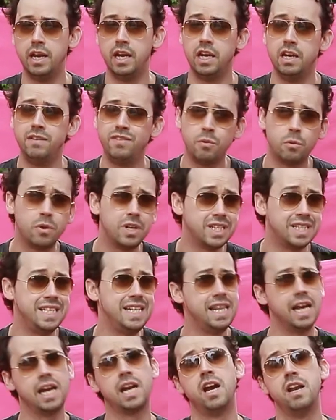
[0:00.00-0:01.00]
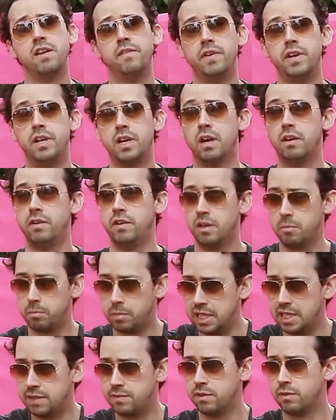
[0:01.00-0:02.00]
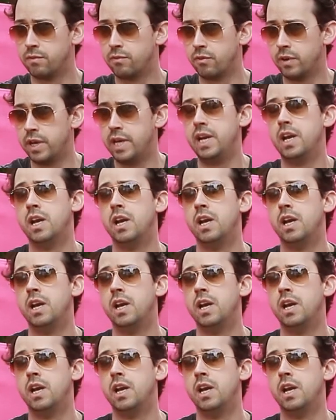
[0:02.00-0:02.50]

If you want to see that kind of video, you know, please feel free,